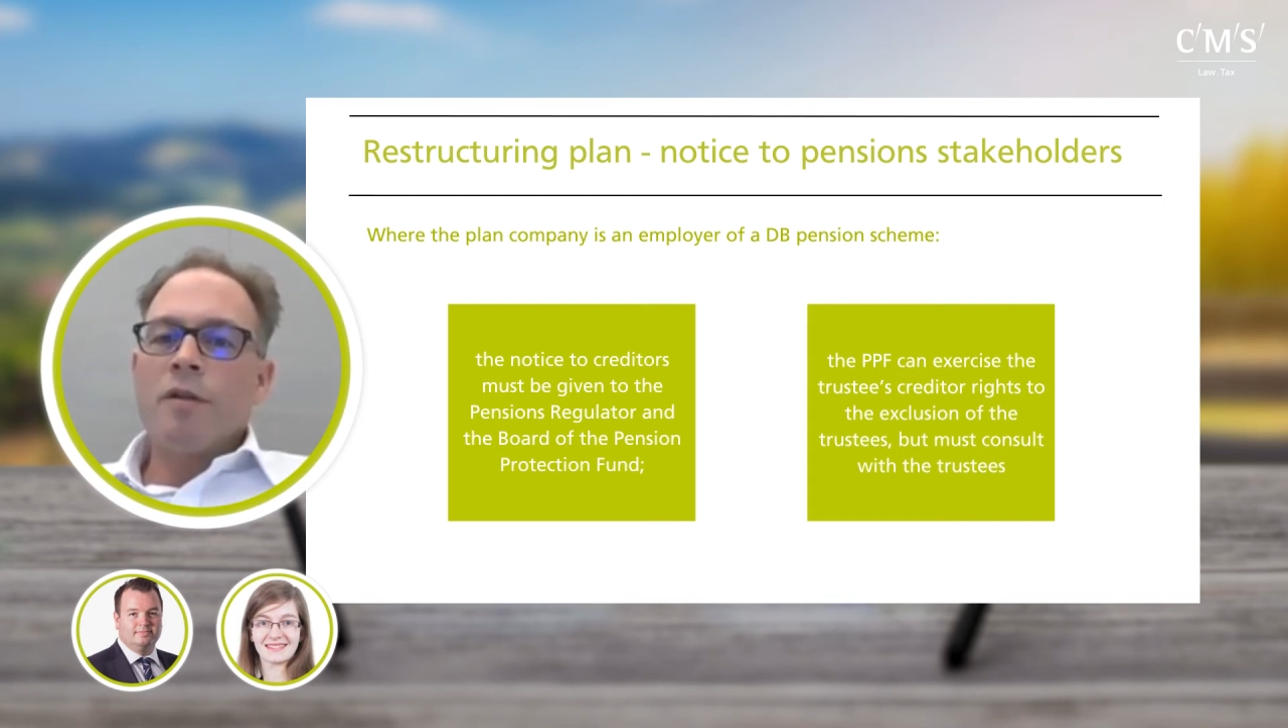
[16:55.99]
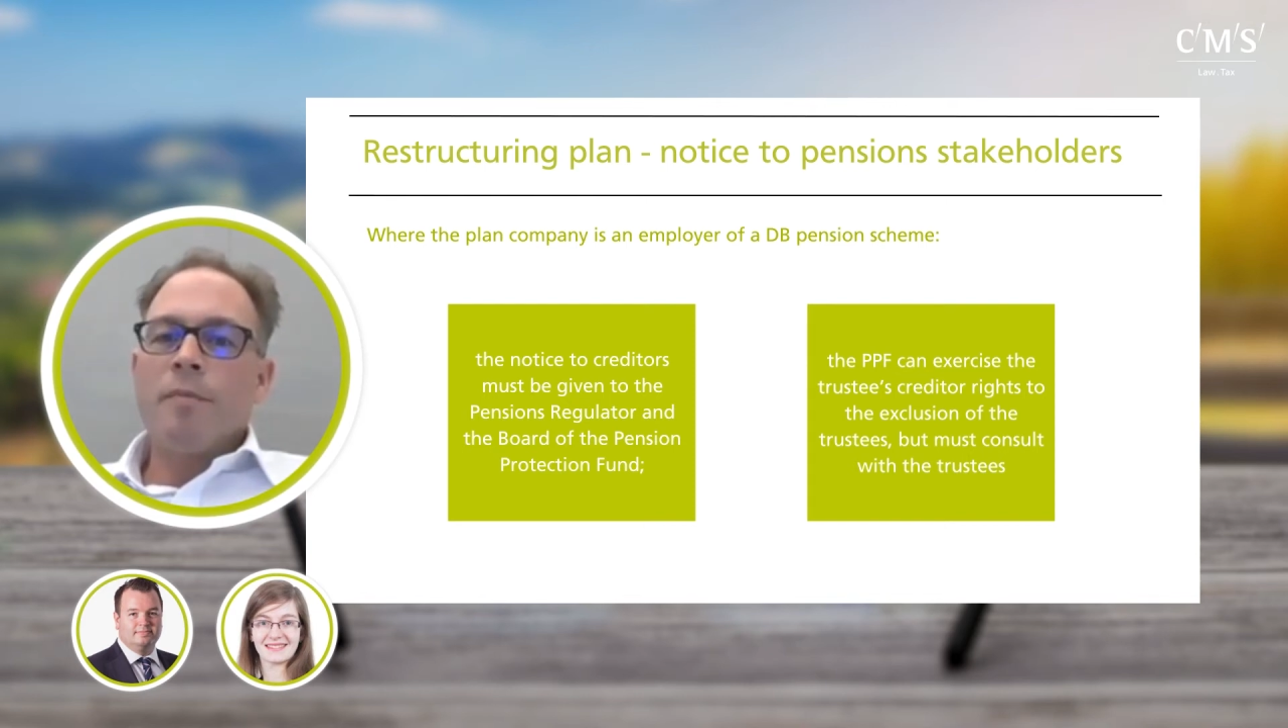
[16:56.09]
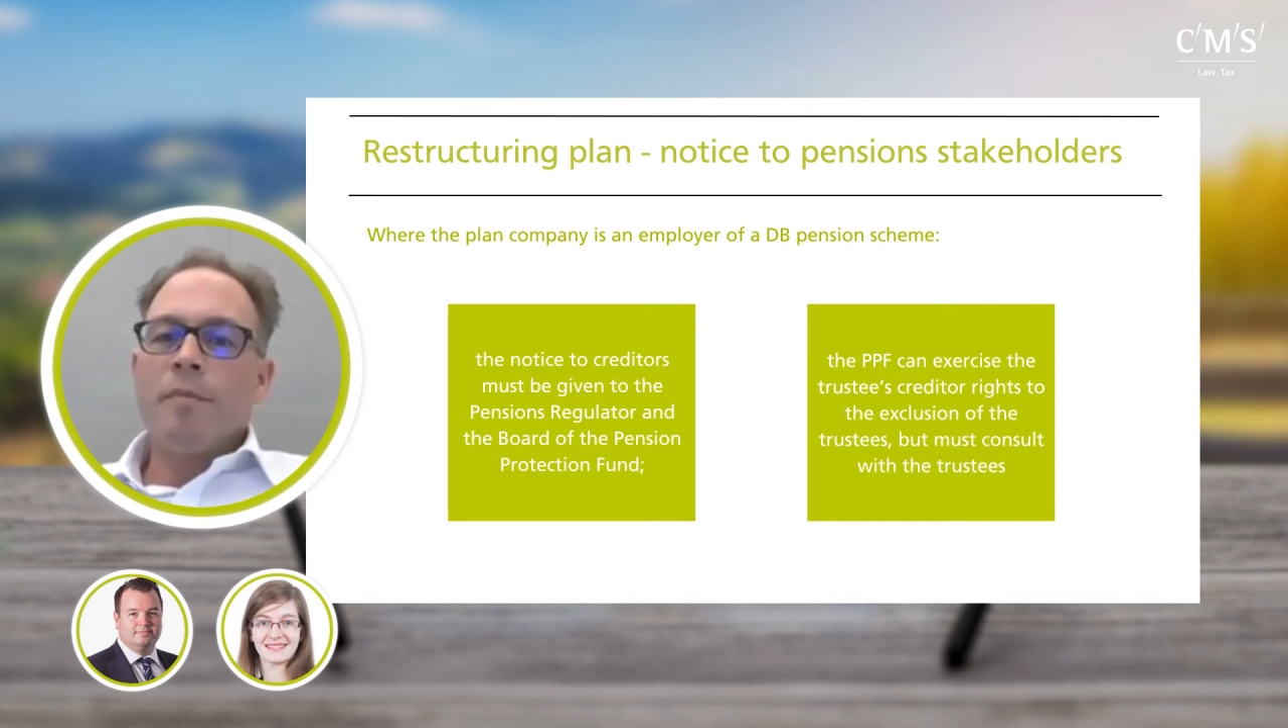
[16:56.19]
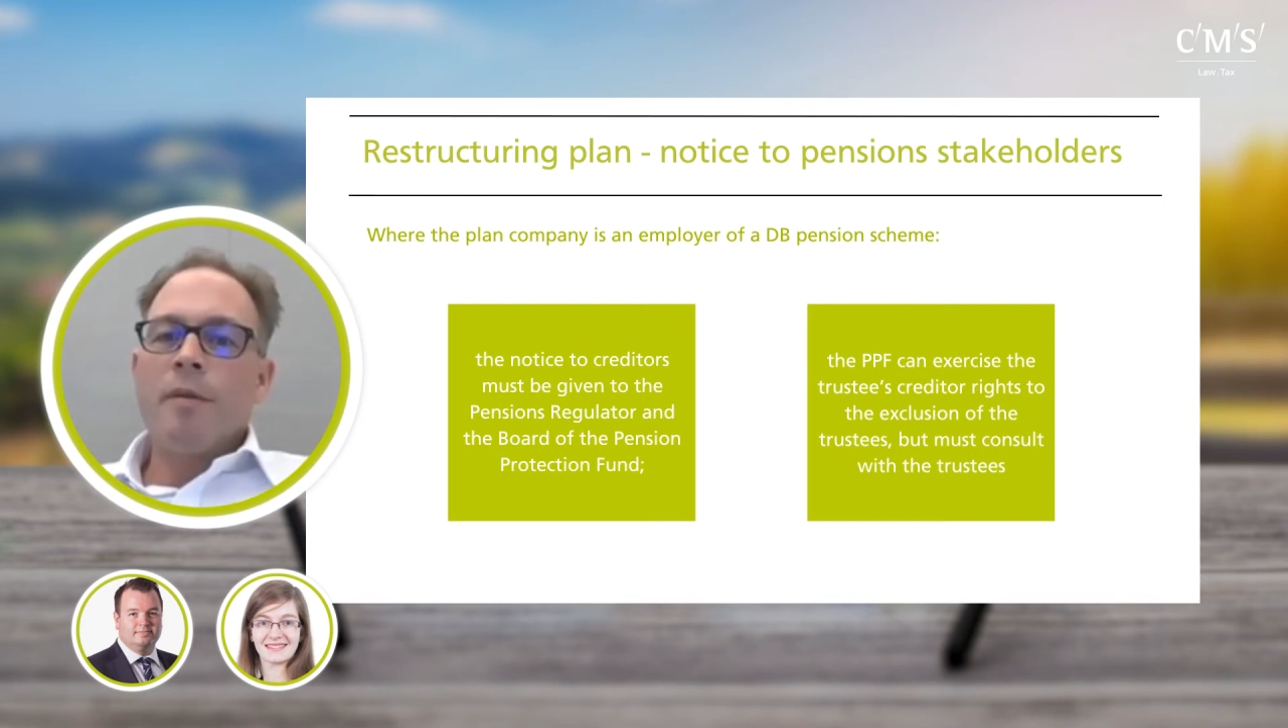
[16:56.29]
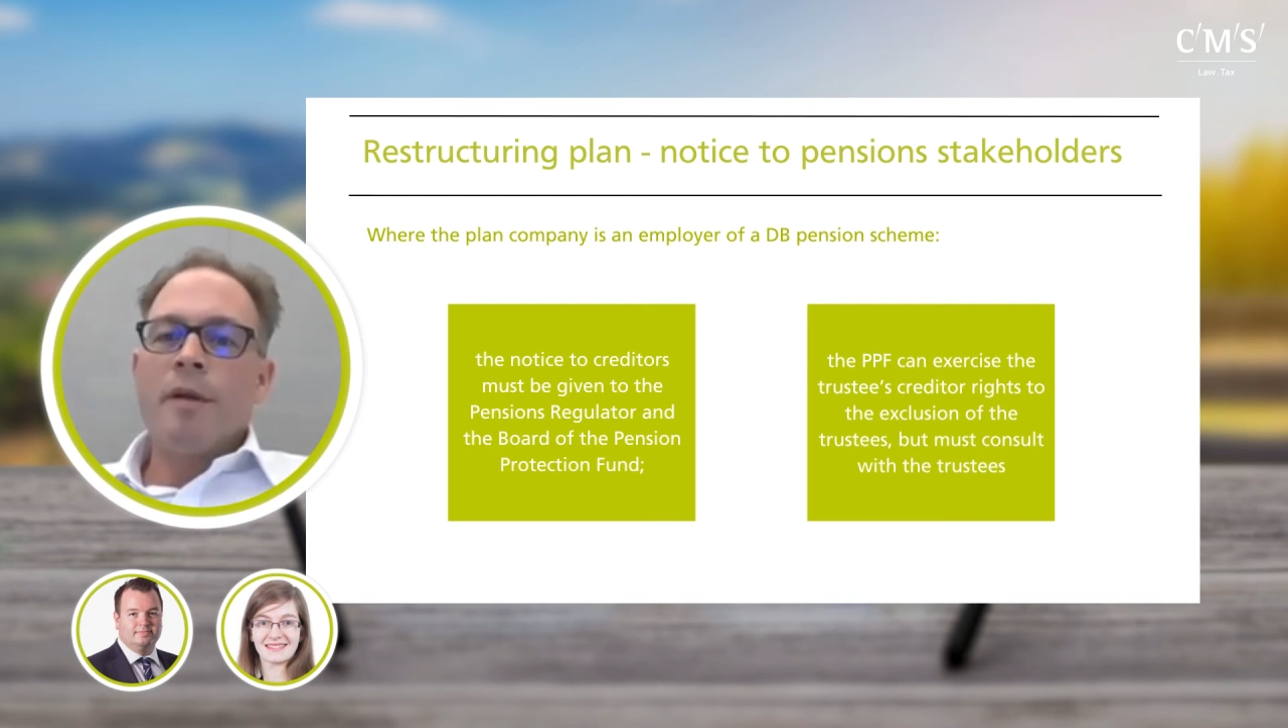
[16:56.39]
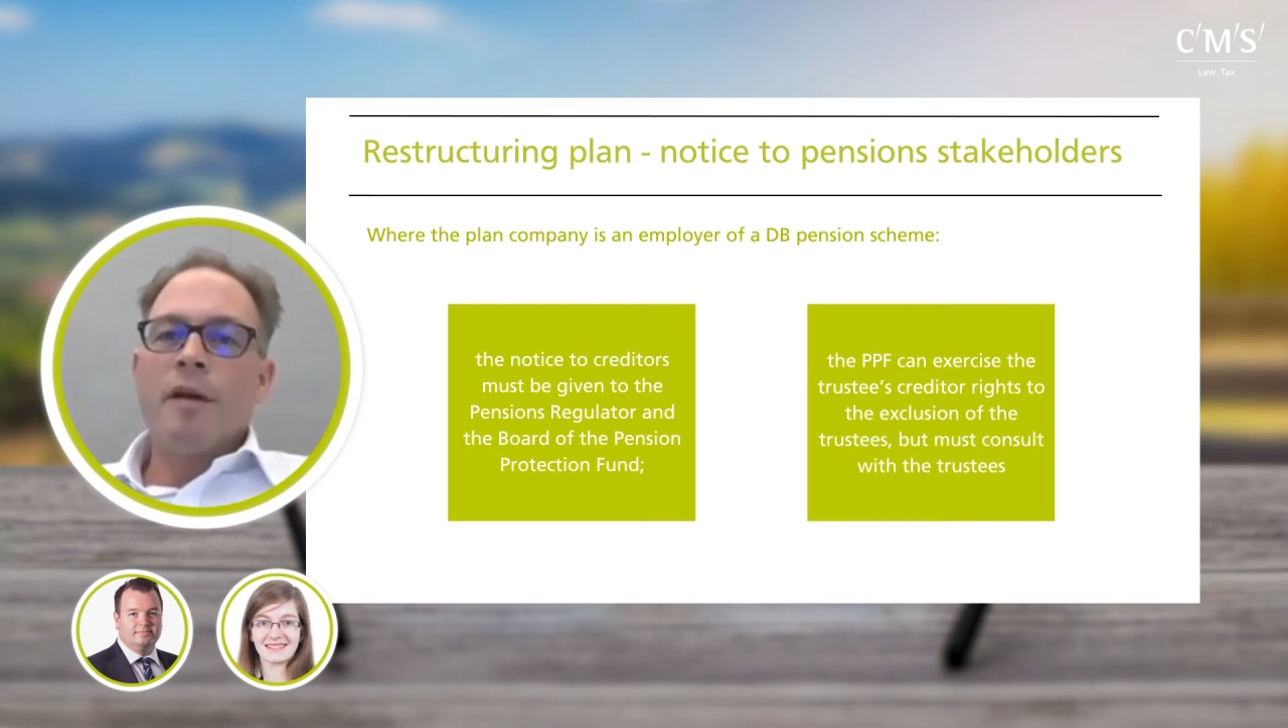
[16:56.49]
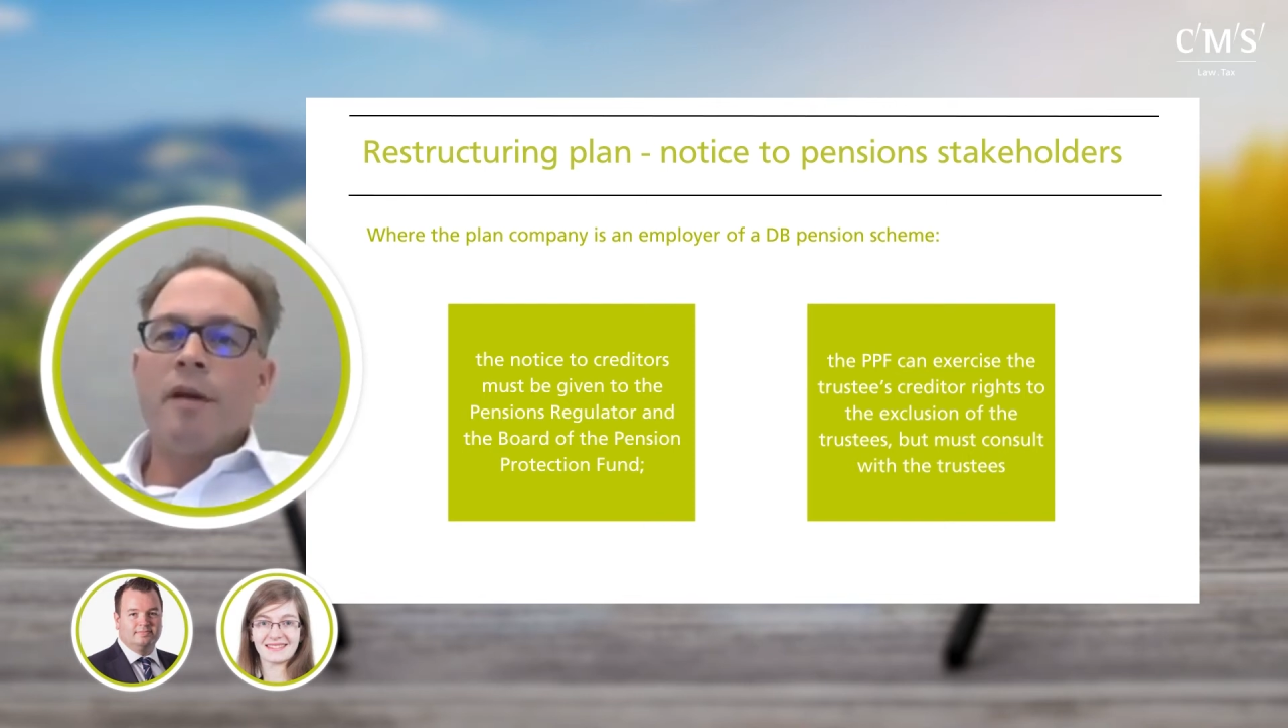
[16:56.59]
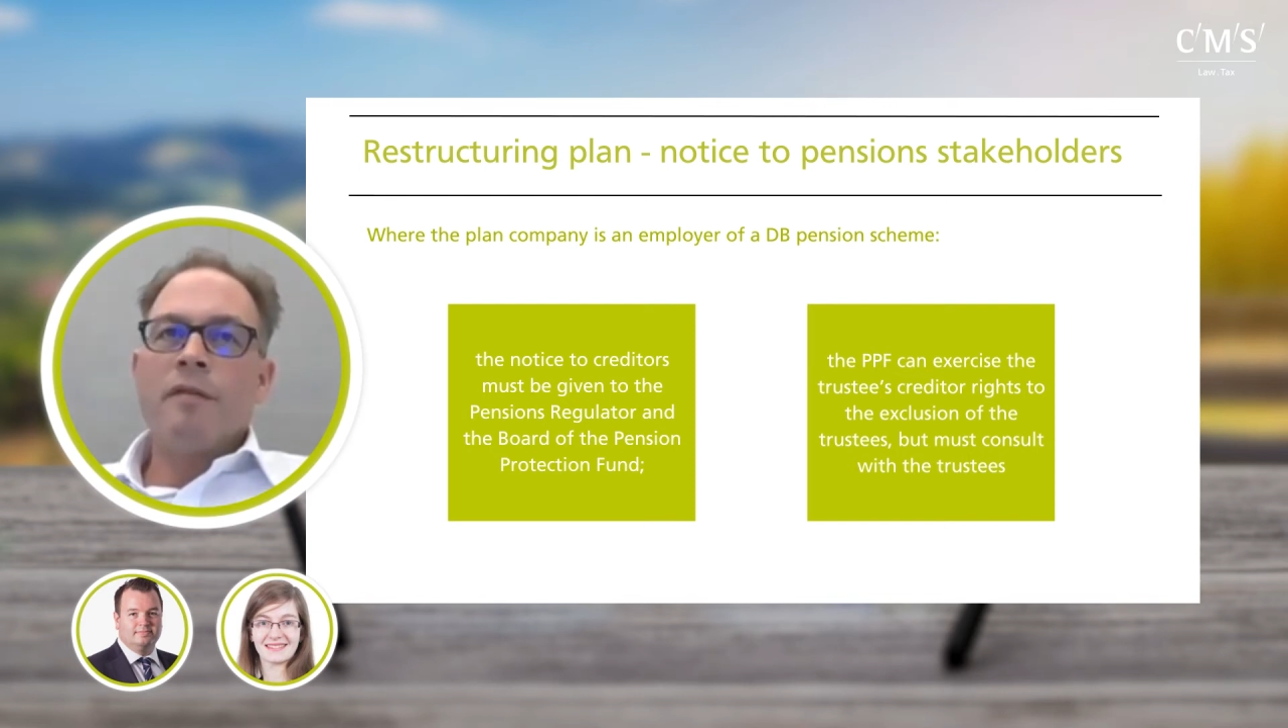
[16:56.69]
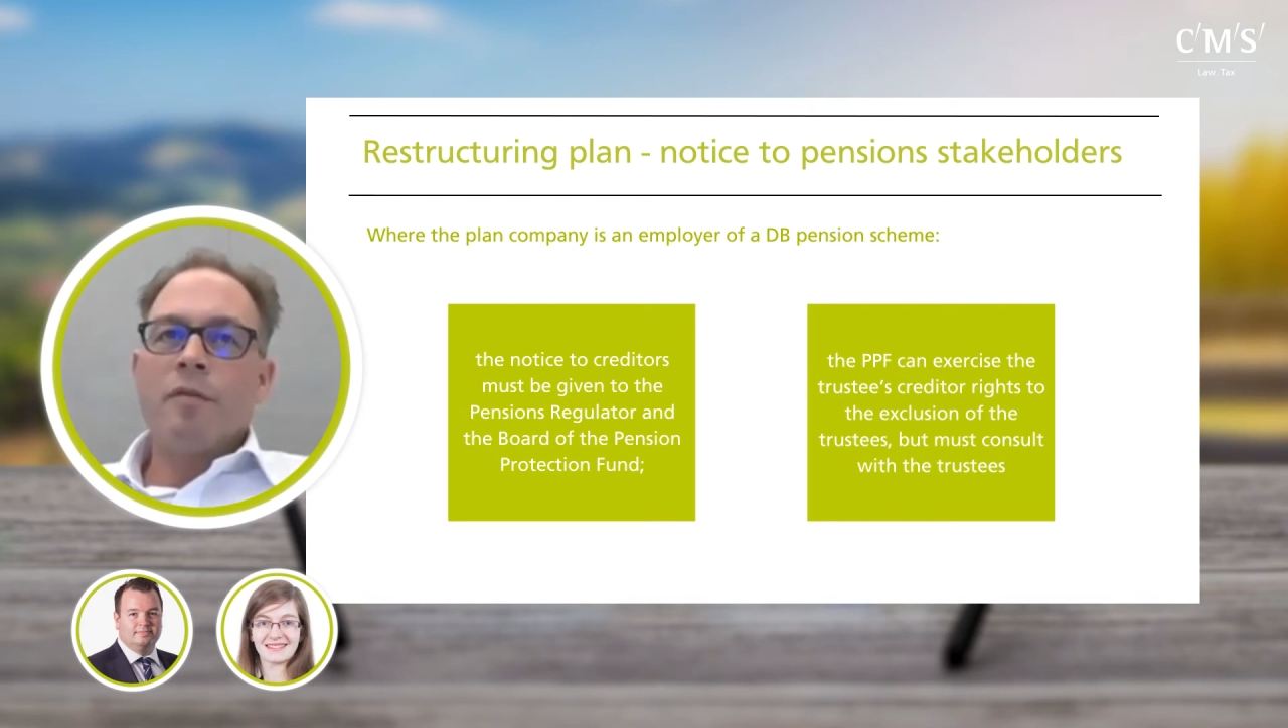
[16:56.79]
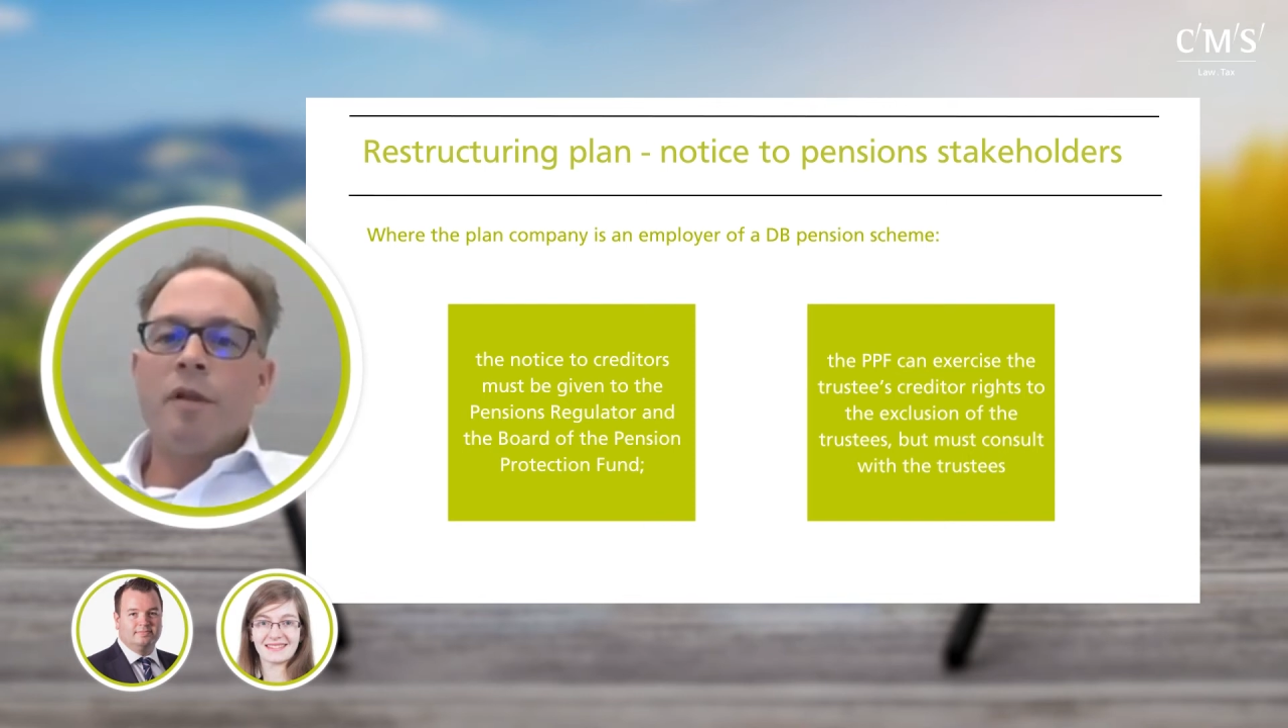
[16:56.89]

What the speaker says: the PPF